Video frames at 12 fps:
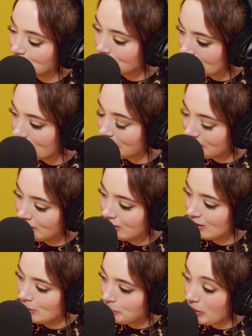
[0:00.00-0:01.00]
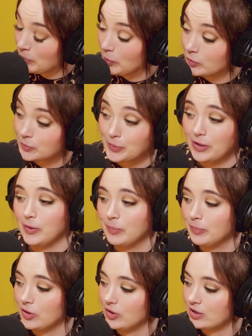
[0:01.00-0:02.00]
Yeah. Purple sprouting
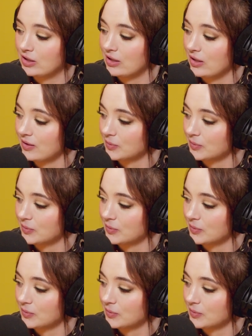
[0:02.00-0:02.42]
broccoli as